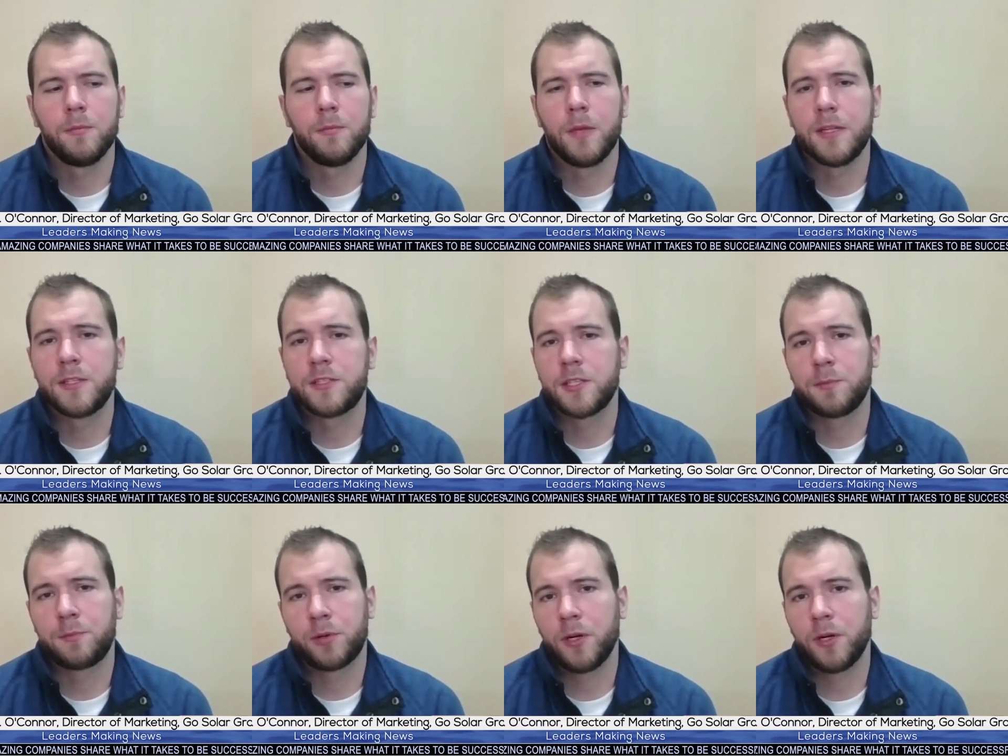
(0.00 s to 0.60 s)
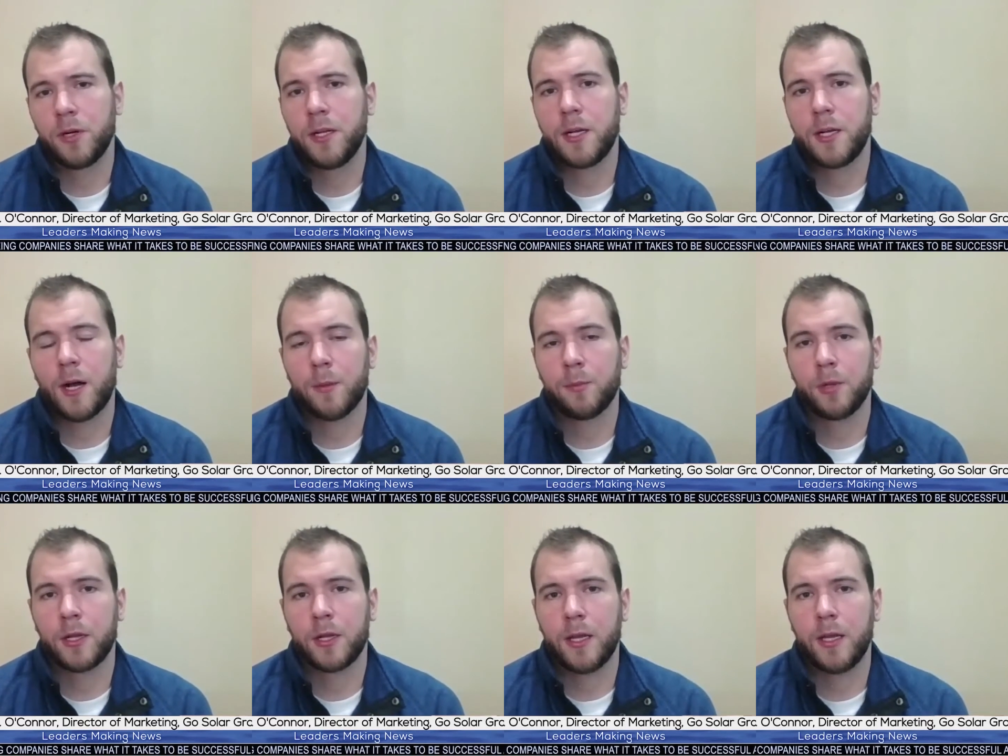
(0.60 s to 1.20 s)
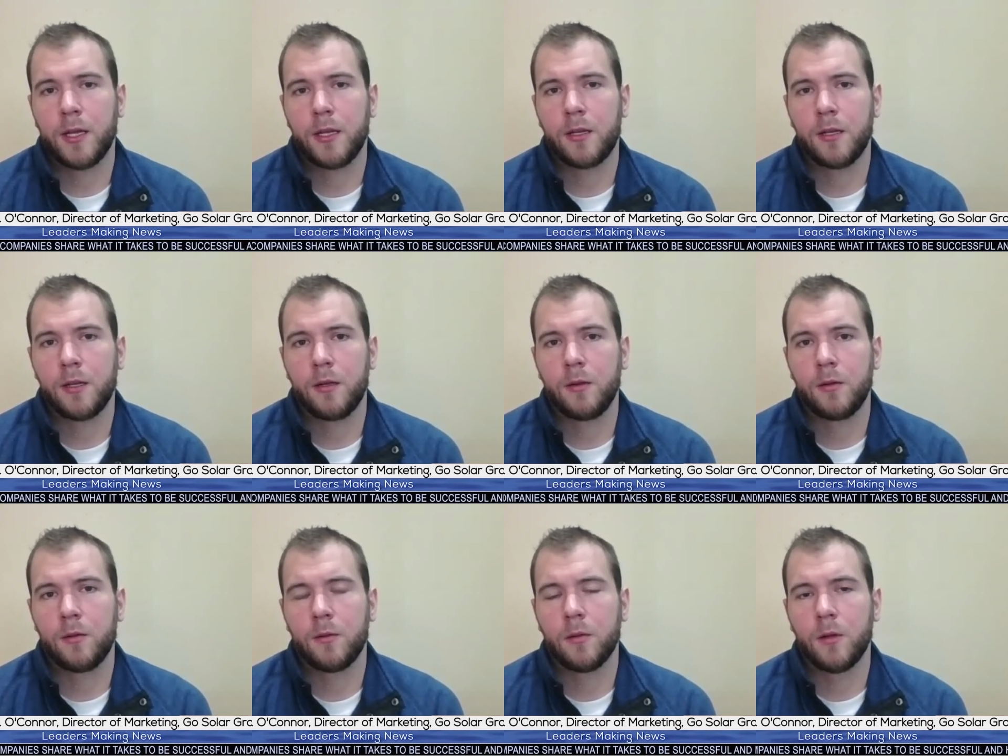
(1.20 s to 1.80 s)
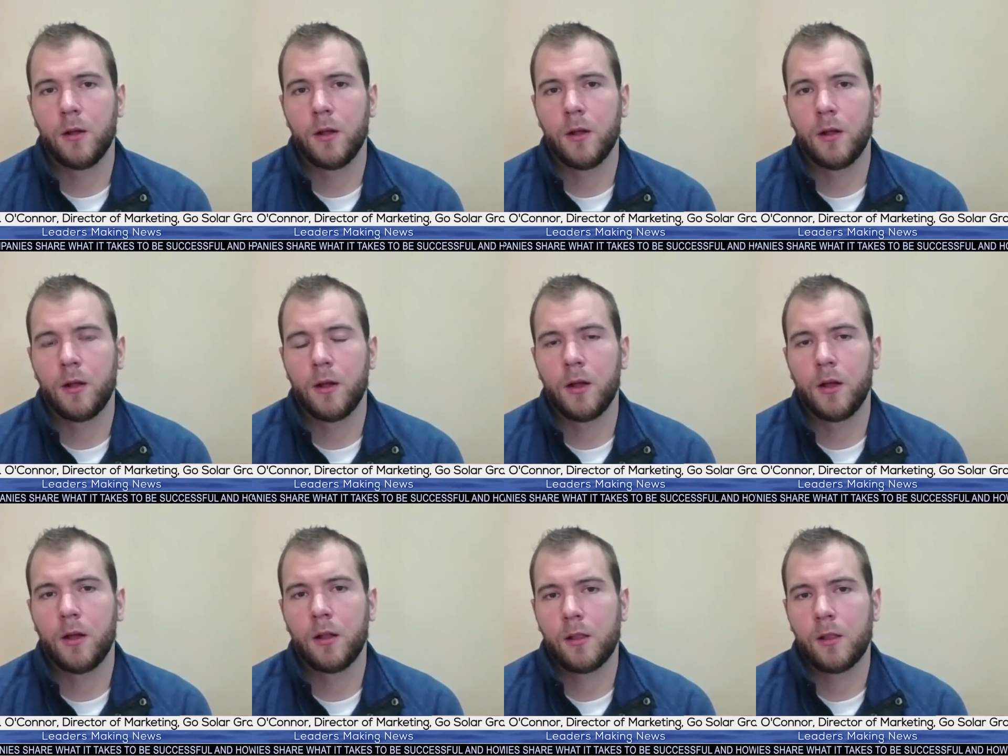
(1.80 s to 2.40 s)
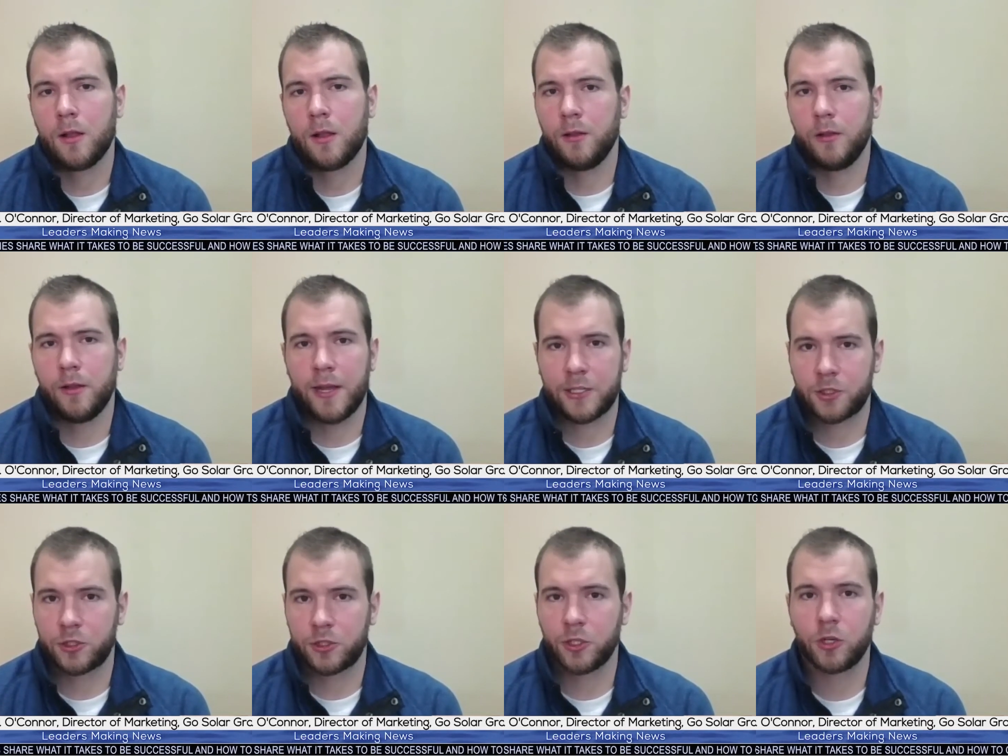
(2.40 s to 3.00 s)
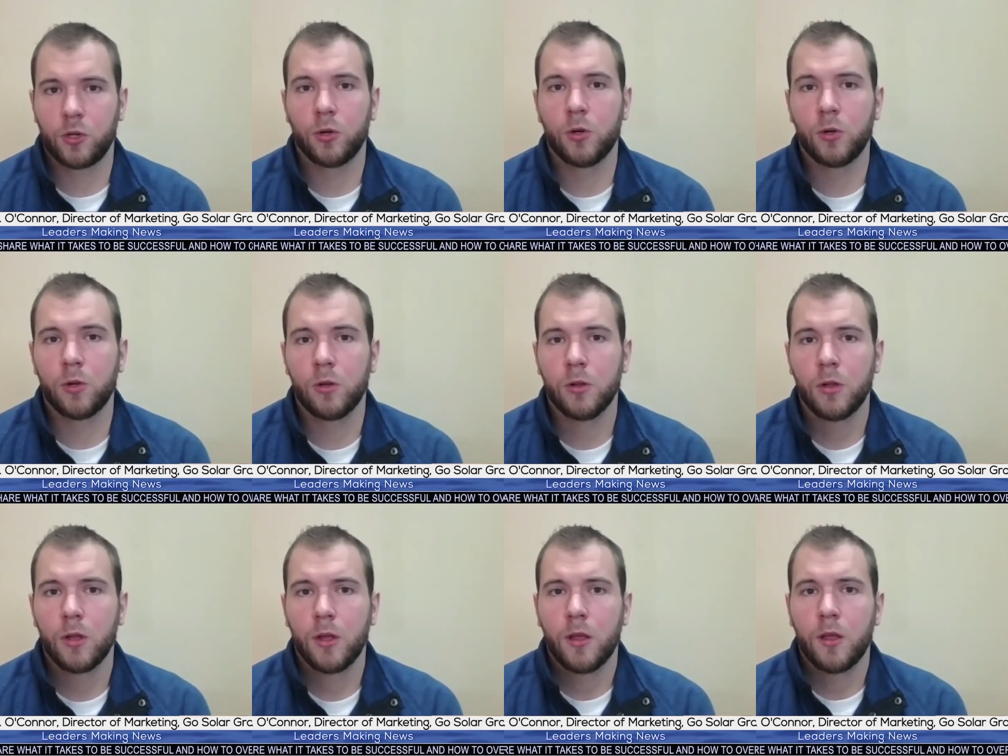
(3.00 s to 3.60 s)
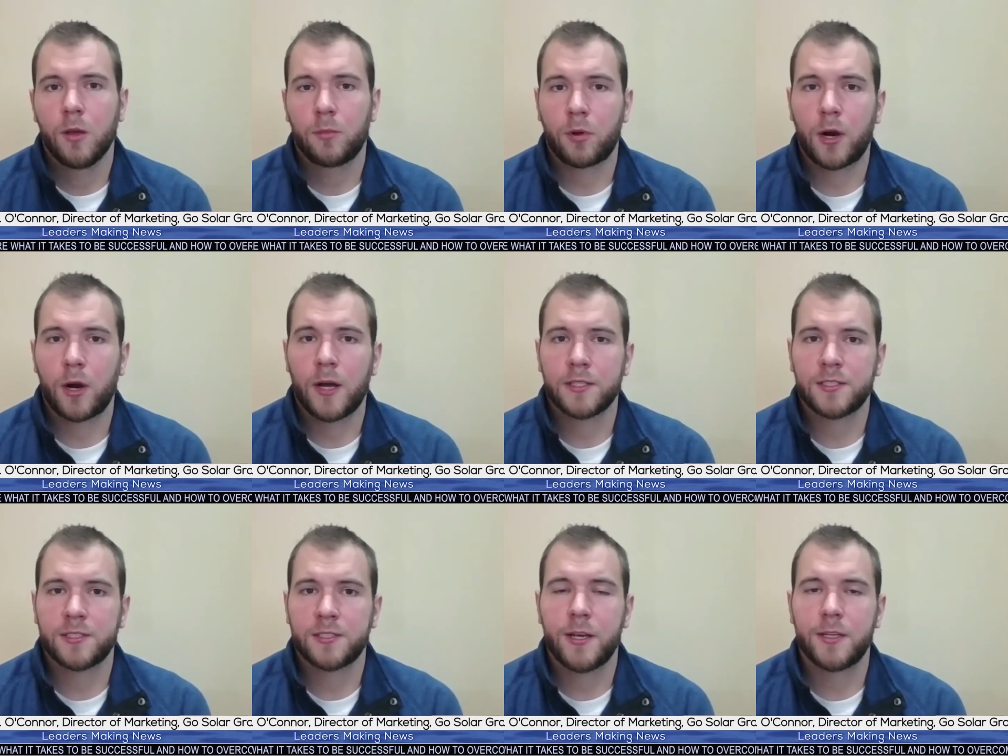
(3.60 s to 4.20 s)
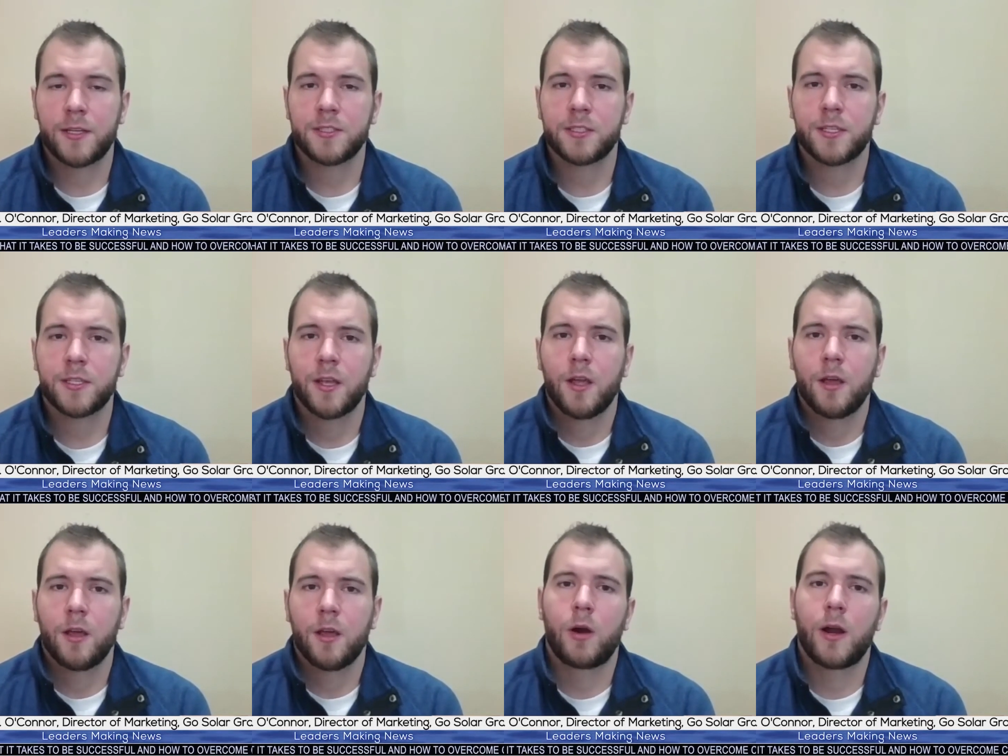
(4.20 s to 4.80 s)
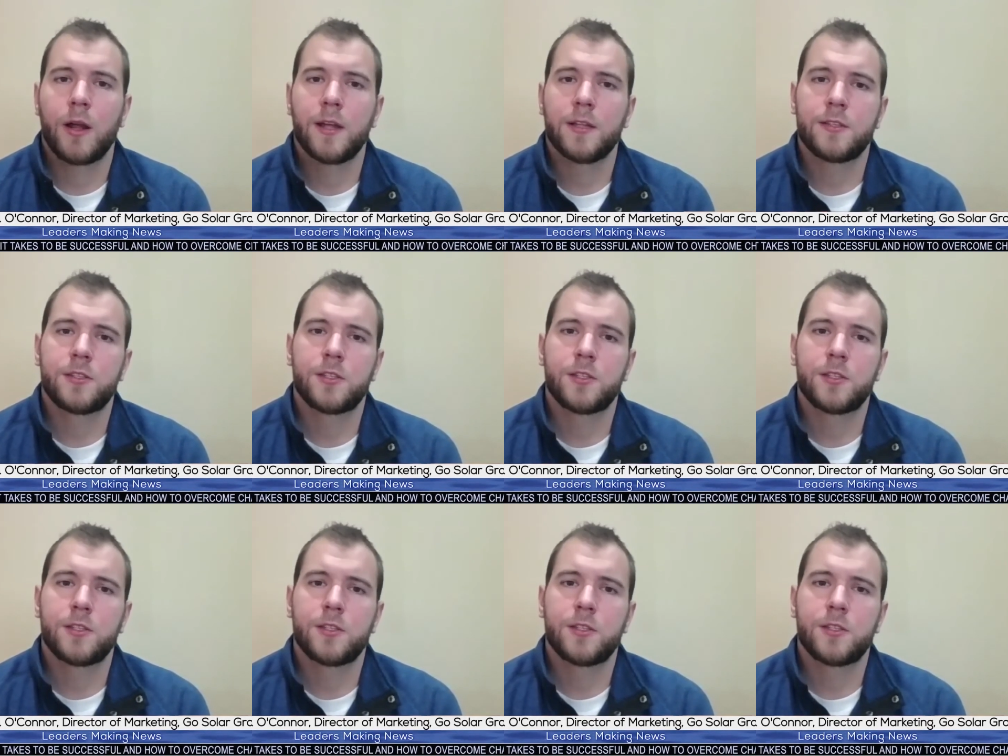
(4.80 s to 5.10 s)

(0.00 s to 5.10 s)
It's a pretty complicated electrical process, right?